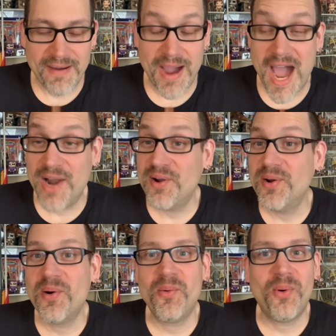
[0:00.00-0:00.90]
I don't
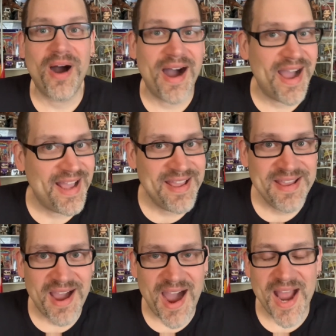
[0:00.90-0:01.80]
know
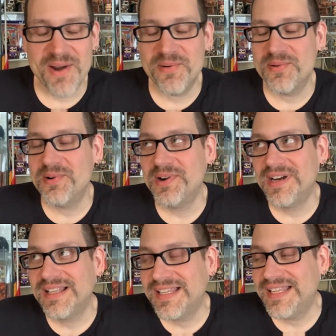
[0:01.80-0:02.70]
why I
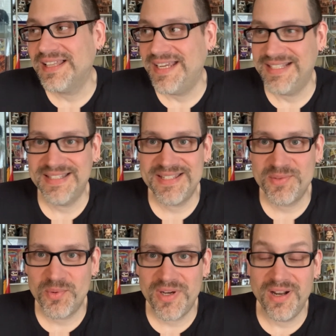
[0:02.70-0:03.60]
really like
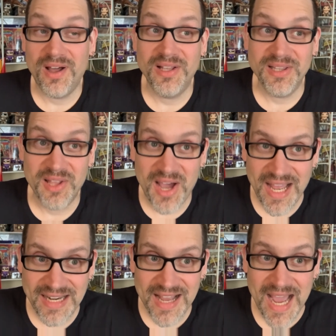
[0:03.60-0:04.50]
this one a
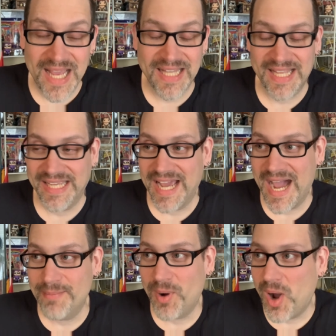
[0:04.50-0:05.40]
lot.
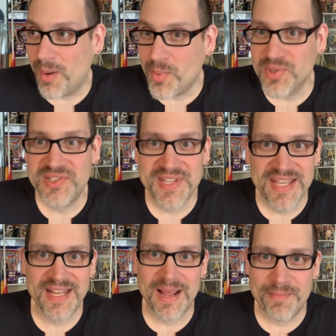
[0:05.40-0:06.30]
I'm almost
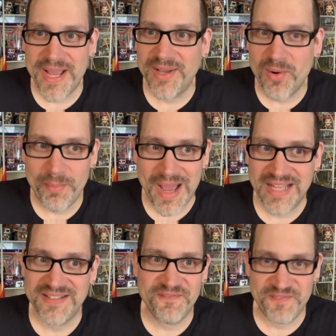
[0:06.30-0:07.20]
thinking I might go
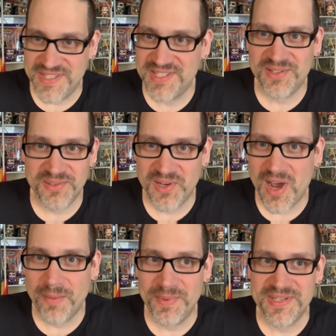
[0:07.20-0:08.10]
back to physical
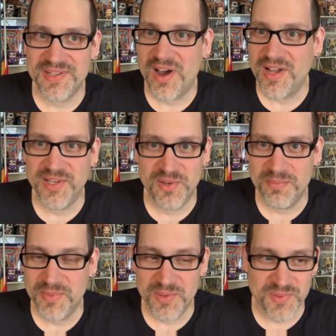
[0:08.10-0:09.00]
copies on New
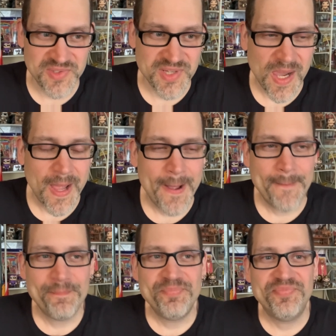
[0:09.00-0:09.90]
Mutants.
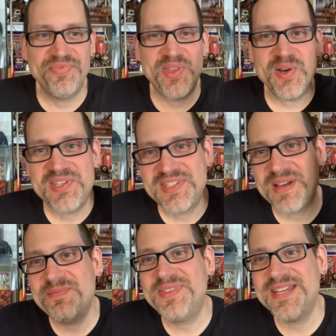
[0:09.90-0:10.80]
There's
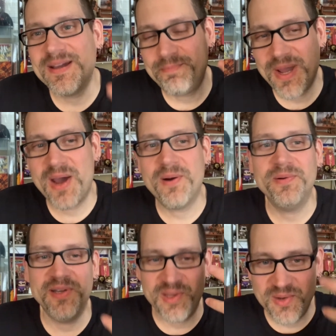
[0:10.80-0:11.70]
something
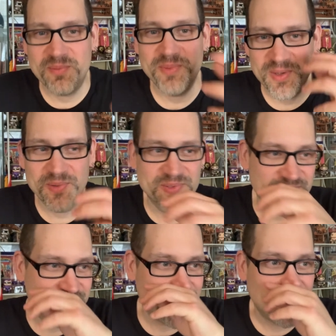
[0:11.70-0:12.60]
about New
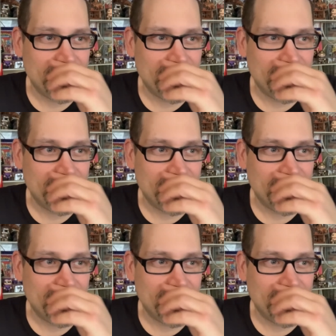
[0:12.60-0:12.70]
Mutants.